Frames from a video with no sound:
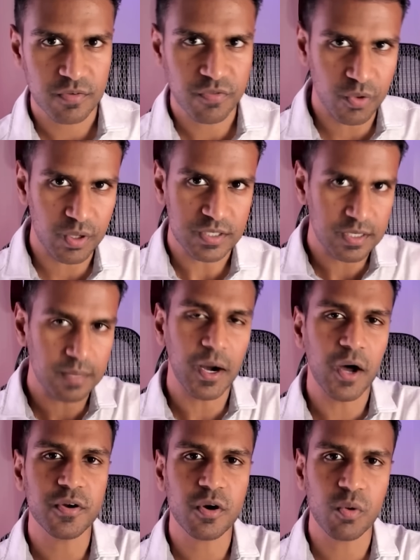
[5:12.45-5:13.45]
for some
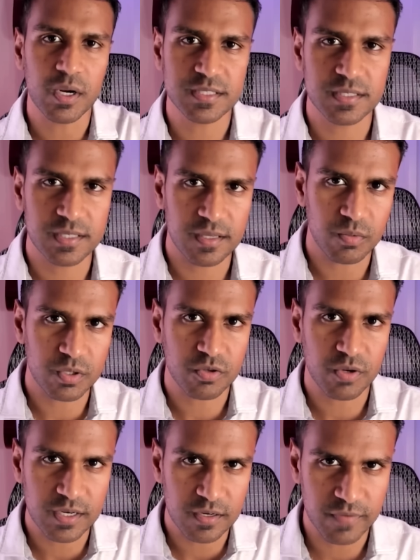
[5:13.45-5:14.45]
other quantity that we're
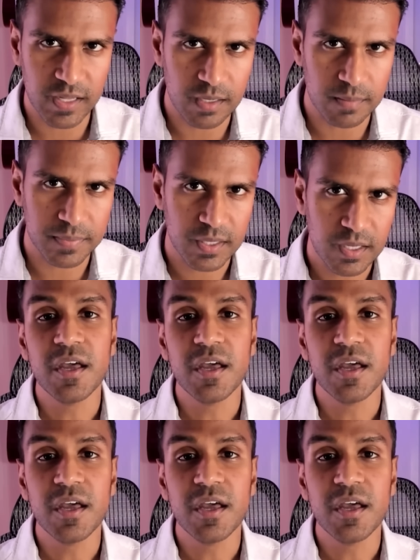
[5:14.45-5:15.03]
trying to develop.